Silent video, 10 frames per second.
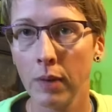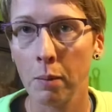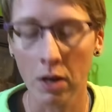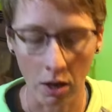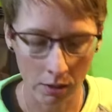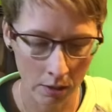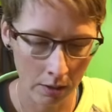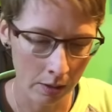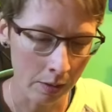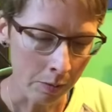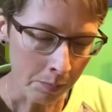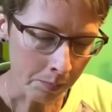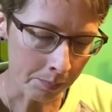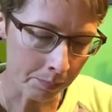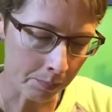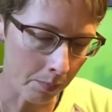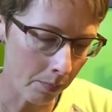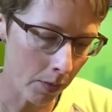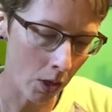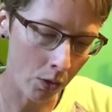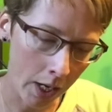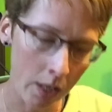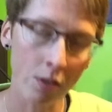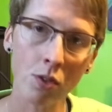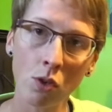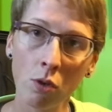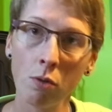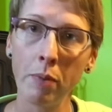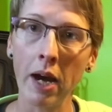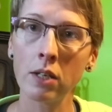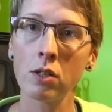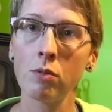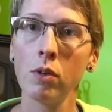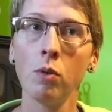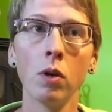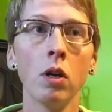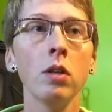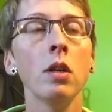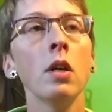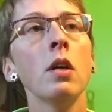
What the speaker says: Maybe not. Okay, so back to the real world.